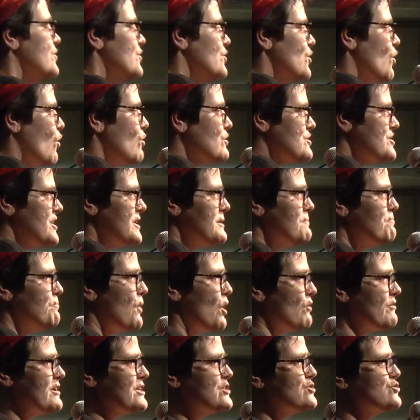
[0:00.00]
Not in
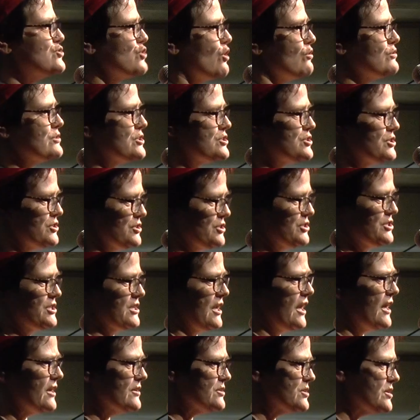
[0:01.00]
Boris
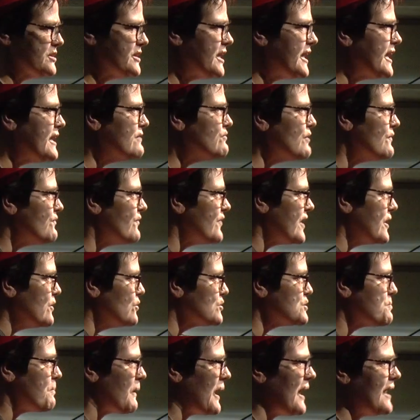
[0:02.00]
Johnson's London. He
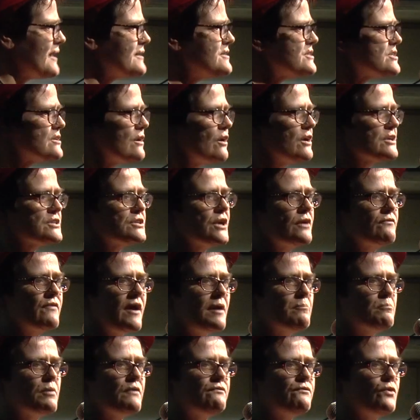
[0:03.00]
revealed plans last
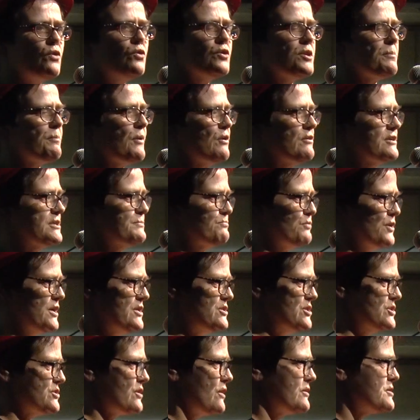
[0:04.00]
November for the Boris
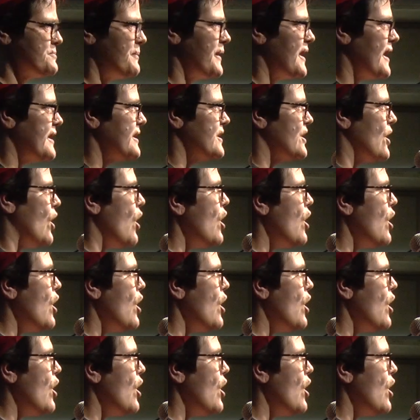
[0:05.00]
Bridge. It's going to be a